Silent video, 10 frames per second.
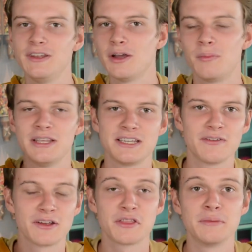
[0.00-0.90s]
video, please give
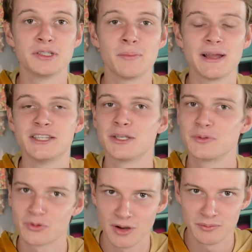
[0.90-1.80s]
it a thumbs up and
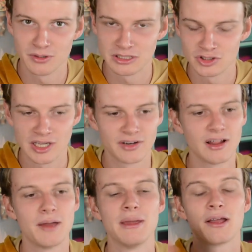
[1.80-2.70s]
subscribe to this channel.
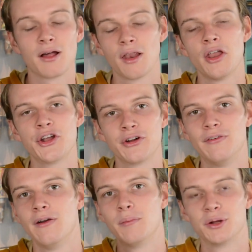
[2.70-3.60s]
I make a lot of
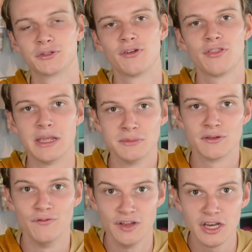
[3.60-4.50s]
Harry Potter themed
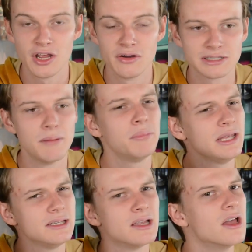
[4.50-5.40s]
videos. And
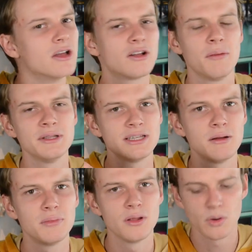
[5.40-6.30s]
please comment
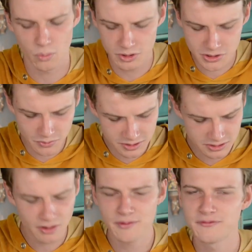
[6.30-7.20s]
down below which
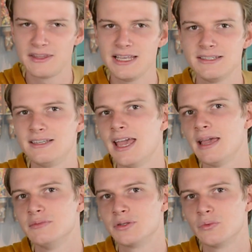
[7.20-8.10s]
ones of these
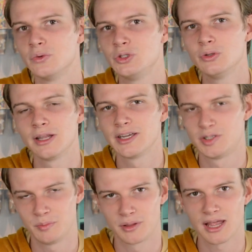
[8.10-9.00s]
games would you like
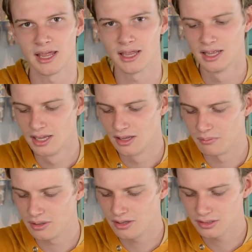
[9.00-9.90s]
to play.
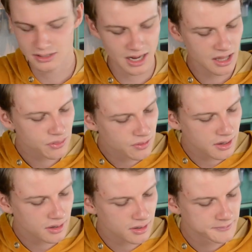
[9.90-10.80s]
Because I
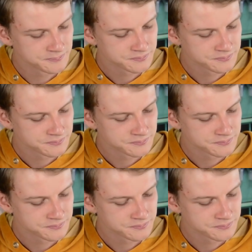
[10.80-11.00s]
think